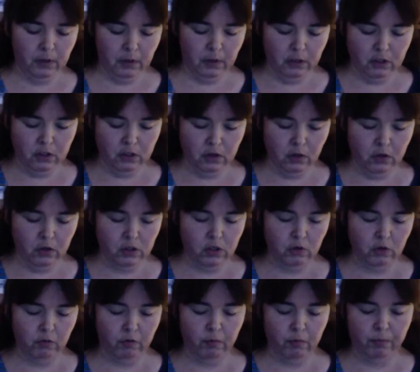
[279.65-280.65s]
sort
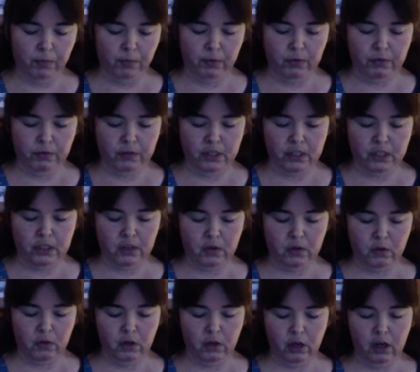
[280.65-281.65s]
of a professional
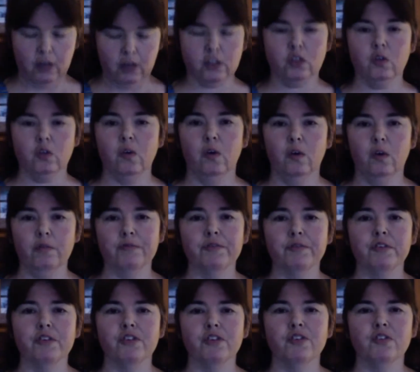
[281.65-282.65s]
cast off
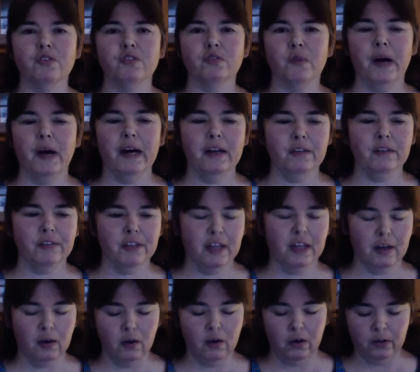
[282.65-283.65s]
just to try the thing
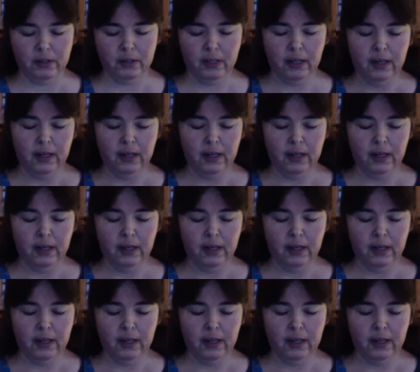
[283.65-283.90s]
on,